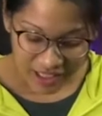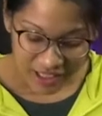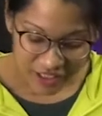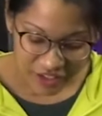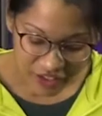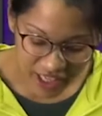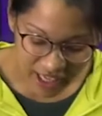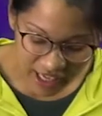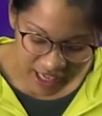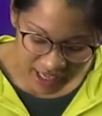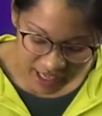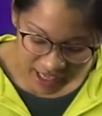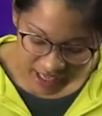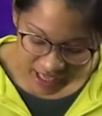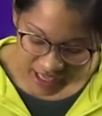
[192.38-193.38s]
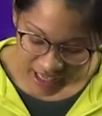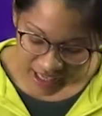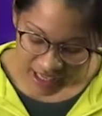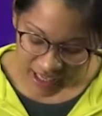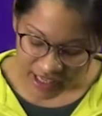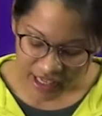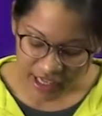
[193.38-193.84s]
Okay?
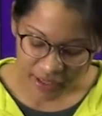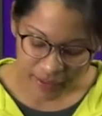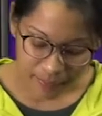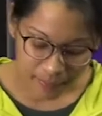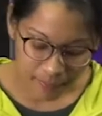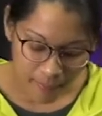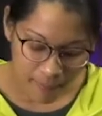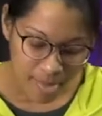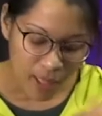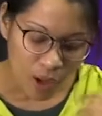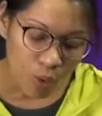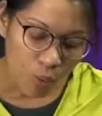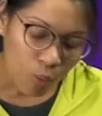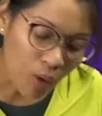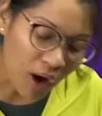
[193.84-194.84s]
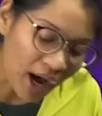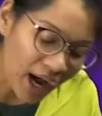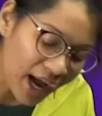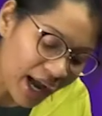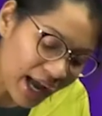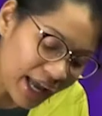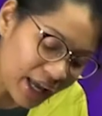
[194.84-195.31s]
Now,
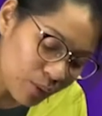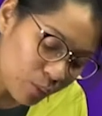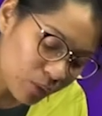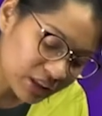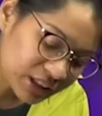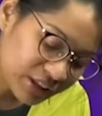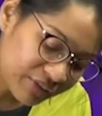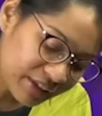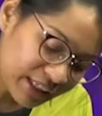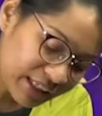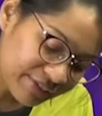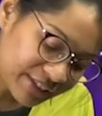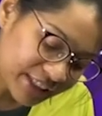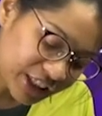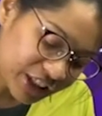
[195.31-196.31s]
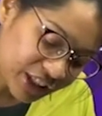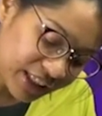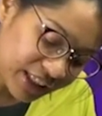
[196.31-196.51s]
why was the relief teacher